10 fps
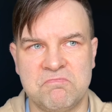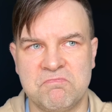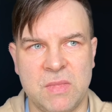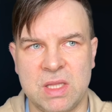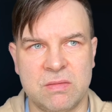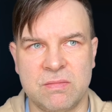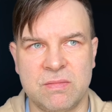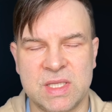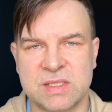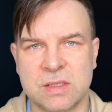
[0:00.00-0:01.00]
And
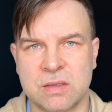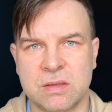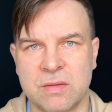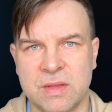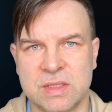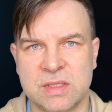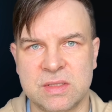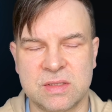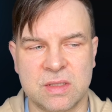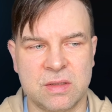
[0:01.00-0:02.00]
that's it. This
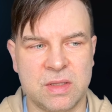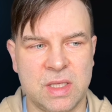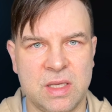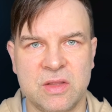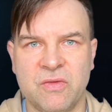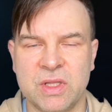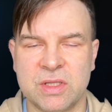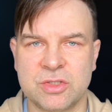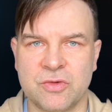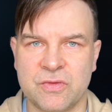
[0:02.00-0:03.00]
is the
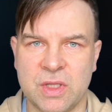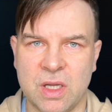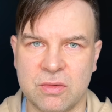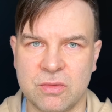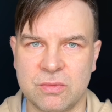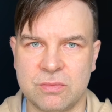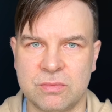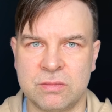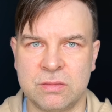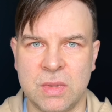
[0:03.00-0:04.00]
advantage of Tau.
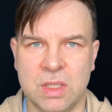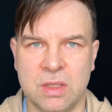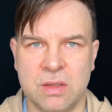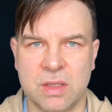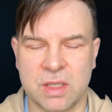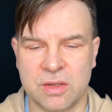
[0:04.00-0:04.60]
Thank